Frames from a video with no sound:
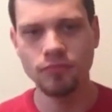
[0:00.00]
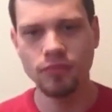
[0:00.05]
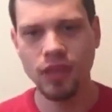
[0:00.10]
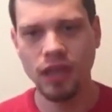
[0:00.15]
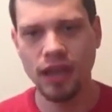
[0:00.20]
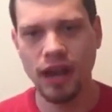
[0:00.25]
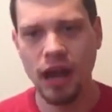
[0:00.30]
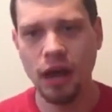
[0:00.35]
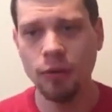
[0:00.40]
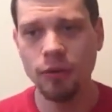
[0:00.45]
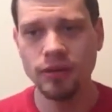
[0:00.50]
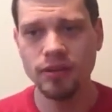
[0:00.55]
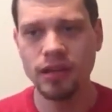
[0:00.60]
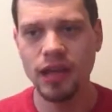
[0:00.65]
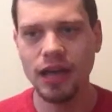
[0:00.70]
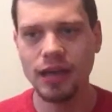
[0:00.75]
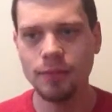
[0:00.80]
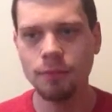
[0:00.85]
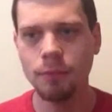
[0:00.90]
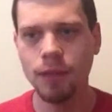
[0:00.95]
And I was
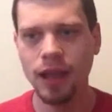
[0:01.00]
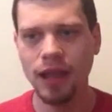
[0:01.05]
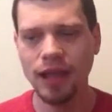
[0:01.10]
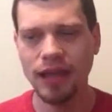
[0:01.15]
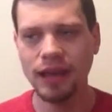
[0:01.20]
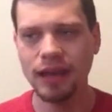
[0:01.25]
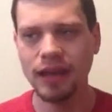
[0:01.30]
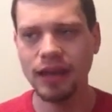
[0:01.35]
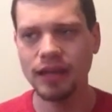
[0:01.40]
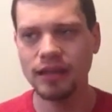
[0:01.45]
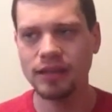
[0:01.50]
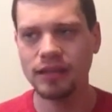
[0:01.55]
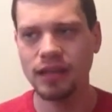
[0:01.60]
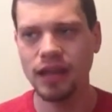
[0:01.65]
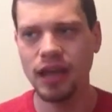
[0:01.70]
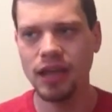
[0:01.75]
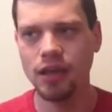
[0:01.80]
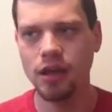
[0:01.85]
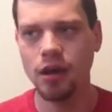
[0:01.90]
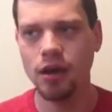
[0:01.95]
like playing it
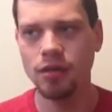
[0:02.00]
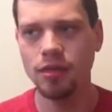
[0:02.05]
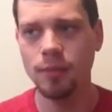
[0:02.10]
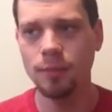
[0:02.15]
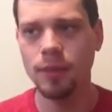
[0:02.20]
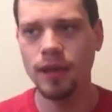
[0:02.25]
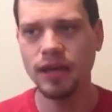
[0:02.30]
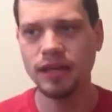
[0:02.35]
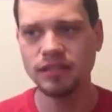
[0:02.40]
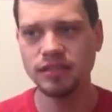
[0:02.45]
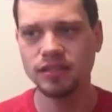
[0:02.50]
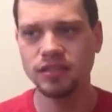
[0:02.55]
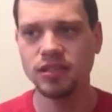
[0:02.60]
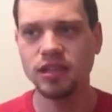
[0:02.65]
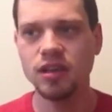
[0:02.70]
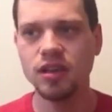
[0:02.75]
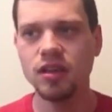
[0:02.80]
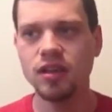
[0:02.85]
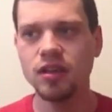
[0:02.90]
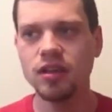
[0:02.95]
like on the bus,
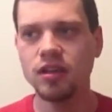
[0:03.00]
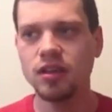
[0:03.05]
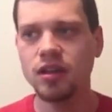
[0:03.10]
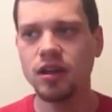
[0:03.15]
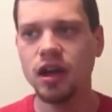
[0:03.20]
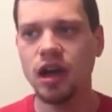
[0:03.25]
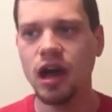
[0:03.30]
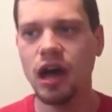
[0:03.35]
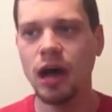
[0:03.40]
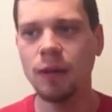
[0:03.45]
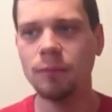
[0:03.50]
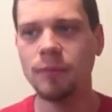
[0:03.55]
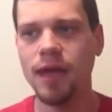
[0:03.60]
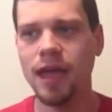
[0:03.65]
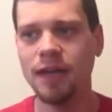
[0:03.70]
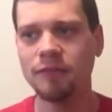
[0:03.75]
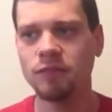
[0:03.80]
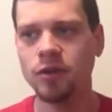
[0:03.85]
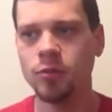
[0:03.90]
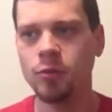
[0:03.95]

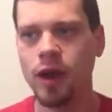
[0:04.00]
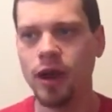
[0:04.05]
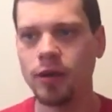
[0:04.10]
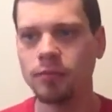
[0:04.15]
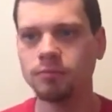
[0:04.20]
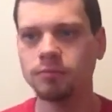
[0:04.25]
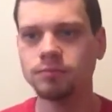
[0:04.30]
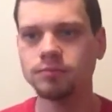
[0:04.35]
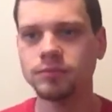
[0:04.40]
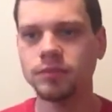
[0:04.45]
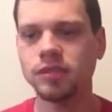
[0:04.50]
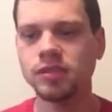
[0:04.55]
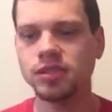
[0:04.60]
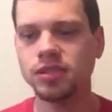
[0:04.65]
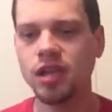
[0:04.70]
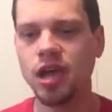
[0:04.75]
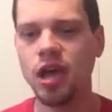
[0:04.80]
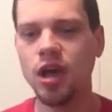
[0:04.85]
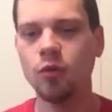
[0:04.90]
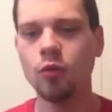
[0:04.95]
everywhere.
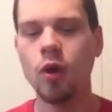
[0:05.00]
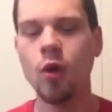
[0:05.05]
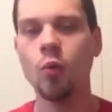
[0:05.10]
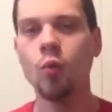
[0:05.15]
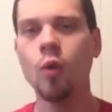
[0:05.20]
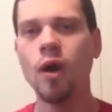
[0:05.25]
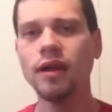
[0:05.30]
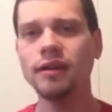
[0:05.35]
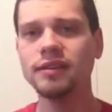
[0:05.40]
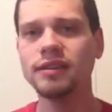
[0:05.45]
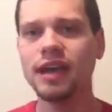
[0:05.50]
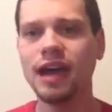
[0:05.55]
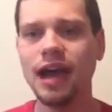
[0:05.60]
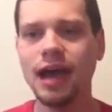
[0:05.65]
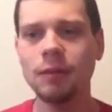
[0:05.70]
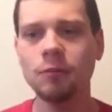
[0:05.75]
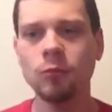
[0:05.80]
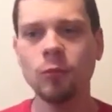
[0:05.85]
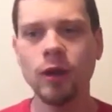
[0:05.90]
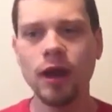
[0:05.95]
So one
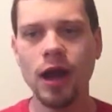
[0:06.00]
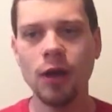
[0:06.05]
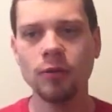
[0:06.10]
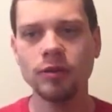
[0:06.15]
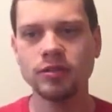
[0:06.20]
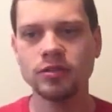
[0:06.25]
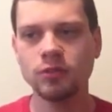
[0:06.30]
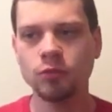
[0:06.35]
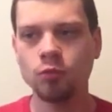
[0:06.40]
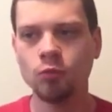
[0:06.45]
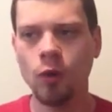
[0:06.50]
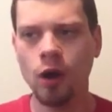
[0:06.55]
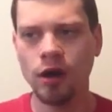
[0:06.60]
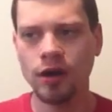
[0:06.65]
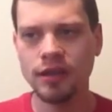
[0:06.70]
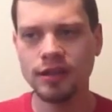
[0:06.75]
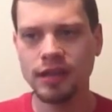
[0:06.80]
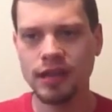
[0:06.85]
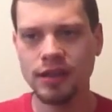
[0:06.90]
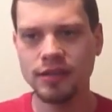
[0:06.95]
time when I was
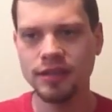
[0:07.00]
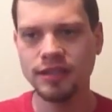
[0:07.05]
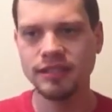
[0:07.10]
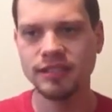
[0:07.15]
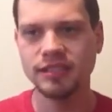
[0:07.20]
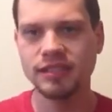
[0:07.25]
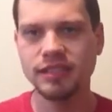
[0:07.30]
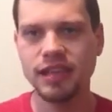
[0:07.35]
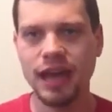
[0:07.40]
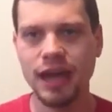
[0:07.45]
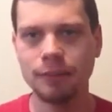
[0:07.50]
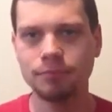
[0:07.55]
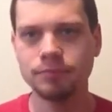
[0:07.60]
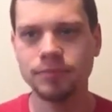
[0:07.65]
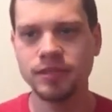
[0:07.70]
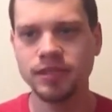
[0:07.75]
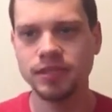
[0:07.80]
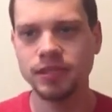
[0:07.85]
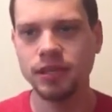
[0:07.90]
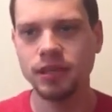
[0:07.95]
walking down the
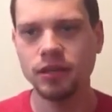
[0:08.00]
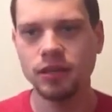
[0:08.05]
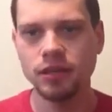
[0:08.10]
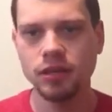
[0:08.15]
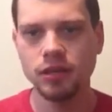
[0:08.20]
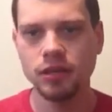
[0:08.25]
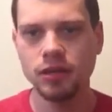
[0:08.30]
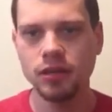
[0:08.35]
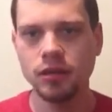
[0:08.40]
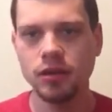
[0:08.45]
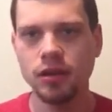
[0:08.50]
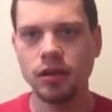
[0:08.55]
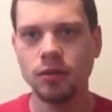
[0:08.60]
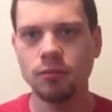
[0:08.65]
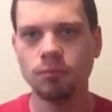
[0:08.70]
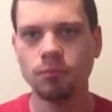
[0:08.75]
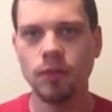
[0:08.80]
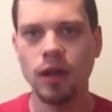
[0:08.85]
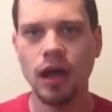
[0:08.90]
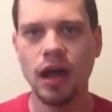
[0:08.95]
steps,
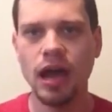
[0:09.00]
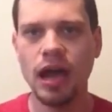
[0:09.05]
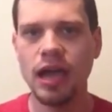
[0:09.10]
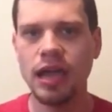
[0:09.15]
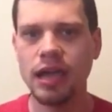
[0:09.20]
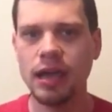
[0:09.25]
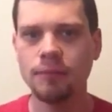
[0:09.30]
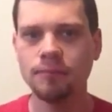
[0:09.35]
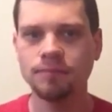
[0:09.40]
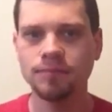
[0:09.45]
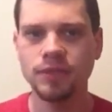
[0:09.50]
I